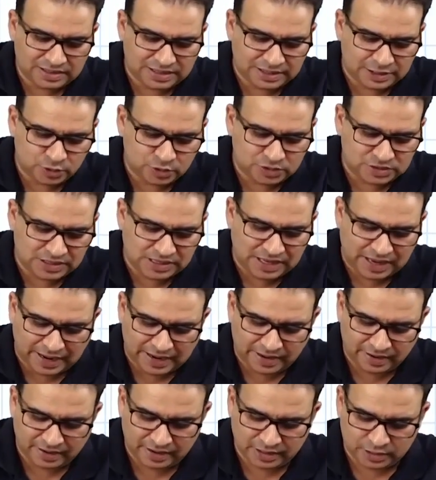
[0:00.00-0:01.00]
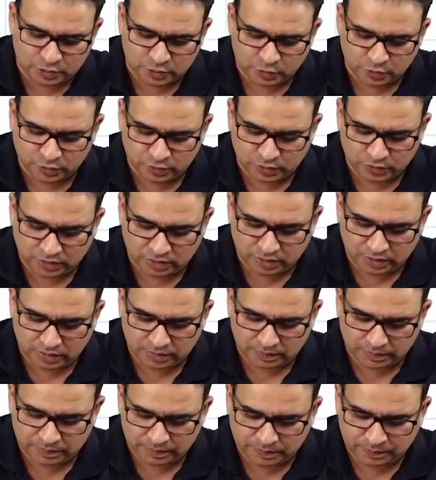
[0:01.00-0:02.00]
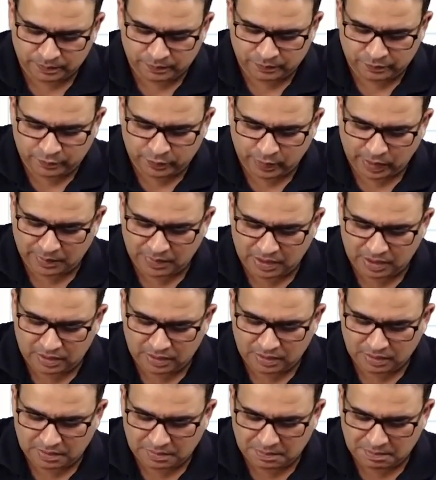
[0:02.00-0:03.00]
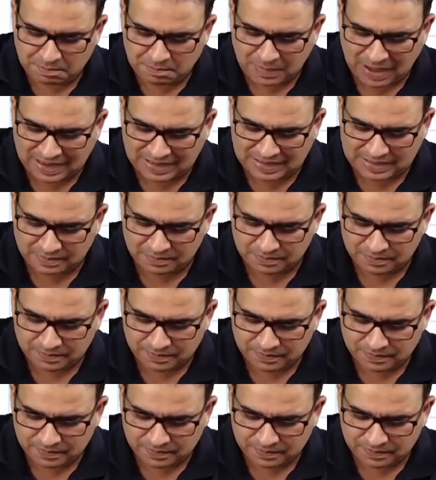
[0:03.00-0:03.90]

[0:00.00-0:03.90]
that you see entering through foramen magnum